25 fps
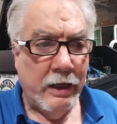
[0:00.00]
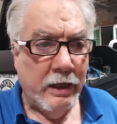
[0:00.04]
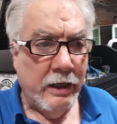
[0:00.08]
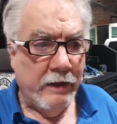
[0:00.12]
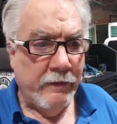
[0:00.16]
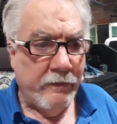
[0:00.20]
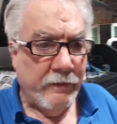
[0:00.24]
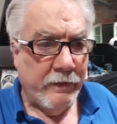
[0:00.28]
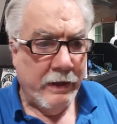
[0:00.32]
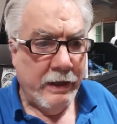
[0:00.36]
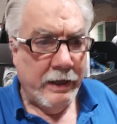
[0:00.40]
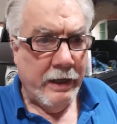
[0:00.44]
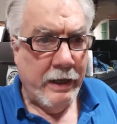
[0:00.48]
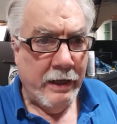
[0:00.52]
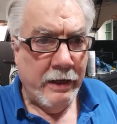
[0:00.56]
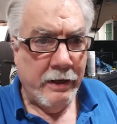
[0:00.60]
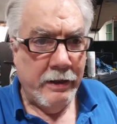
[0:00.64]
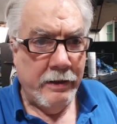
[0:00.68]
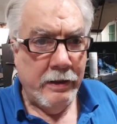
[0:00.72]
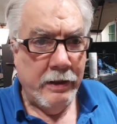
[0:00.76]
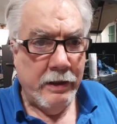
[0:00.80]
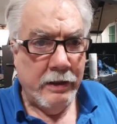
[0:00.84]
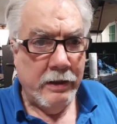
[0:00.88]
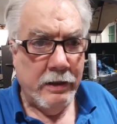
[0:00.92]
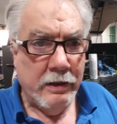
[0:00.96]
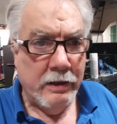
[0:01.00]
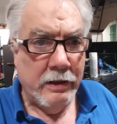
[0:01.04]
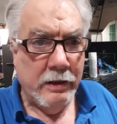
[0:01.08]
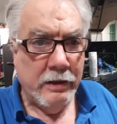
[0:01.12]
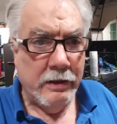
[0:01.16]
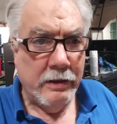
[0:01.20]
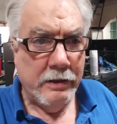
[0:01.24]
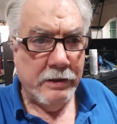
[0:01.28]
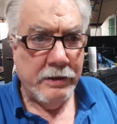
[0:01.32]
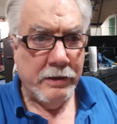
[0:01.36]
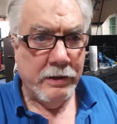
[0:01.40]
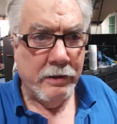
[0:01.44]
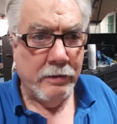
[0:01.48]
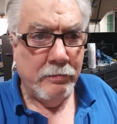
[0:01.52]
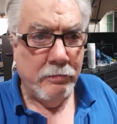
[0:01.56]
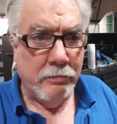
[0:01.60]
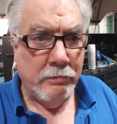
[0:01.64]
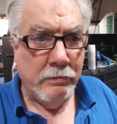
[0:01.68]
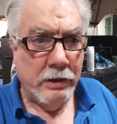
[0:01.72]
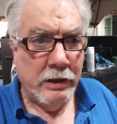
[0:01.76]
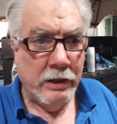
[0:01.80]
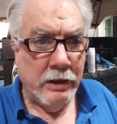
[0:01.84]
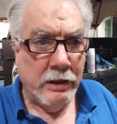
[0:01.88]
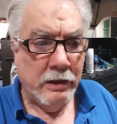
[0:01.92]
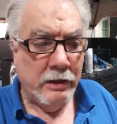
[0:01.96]
If I had some,
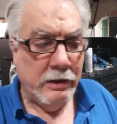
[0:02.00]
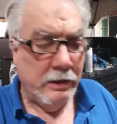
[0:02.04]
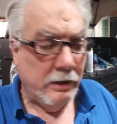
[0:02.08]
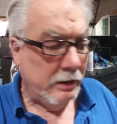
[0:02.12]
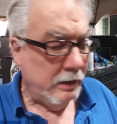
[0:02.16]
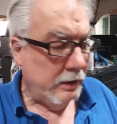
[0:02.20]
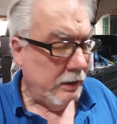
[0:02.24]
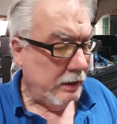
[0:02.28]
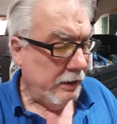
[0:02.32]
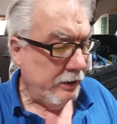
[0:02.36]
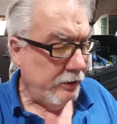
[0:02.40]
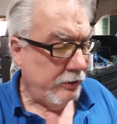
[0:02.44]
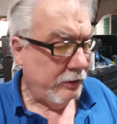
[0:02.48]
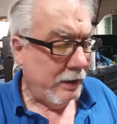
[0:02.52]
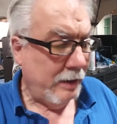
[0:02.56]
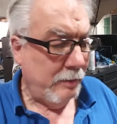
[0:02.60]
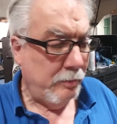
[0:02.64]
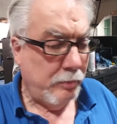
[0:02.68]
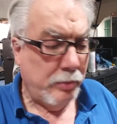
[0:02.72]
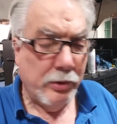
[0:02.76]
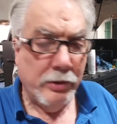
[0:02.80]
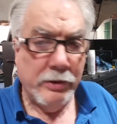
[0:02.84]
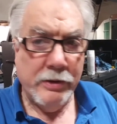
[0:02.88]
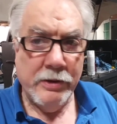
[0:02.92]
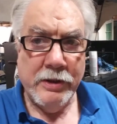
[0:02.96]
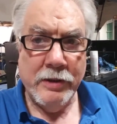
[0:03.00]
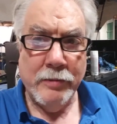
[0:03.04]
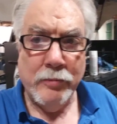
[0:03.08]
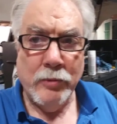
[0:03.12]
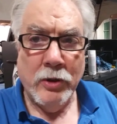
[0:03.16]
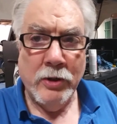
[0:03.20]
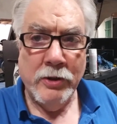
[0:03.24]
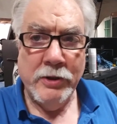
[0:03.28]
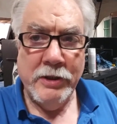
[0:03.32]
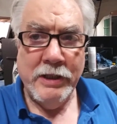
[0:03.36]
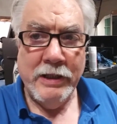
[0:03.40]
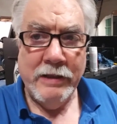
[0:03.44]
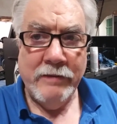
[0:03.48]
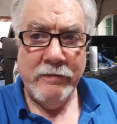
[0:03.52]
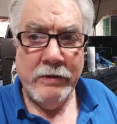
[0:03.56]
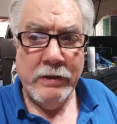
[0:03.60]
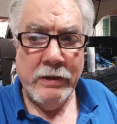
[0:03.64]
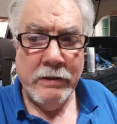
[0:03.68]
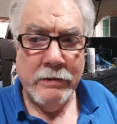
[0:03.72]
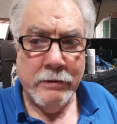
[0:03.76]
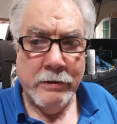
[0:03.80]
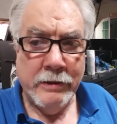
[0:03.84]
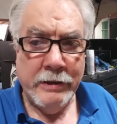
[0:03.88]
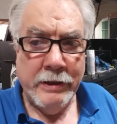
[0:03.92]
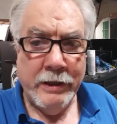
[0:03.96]
I tried putting some
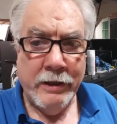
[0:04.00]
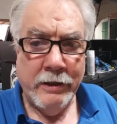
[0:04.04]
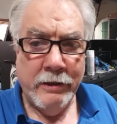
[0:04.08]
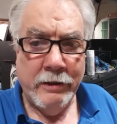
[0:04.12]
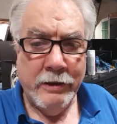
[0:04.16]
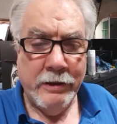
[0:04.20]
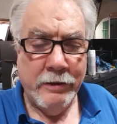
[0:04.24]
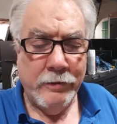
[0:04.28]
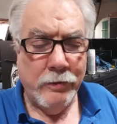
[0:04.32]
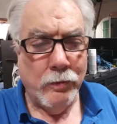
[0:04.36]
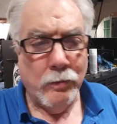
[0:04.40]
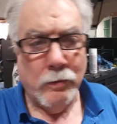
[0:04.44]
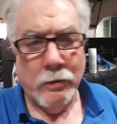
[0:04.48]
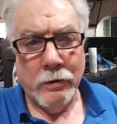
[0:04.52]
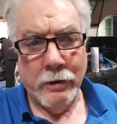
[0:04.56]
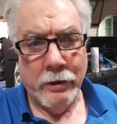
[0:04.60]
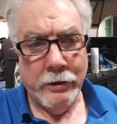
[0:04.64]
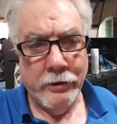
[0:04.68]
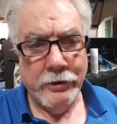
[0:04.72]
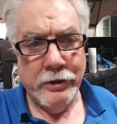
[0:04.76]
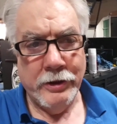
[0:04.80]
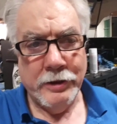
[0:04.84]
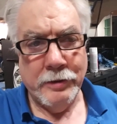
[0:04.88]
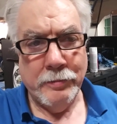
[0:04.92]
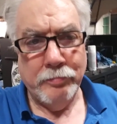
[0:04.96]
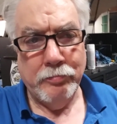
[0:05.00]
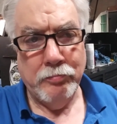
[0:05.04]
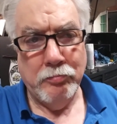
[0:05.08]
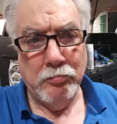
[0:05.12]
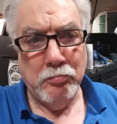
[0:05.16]
RTV on there, and the water just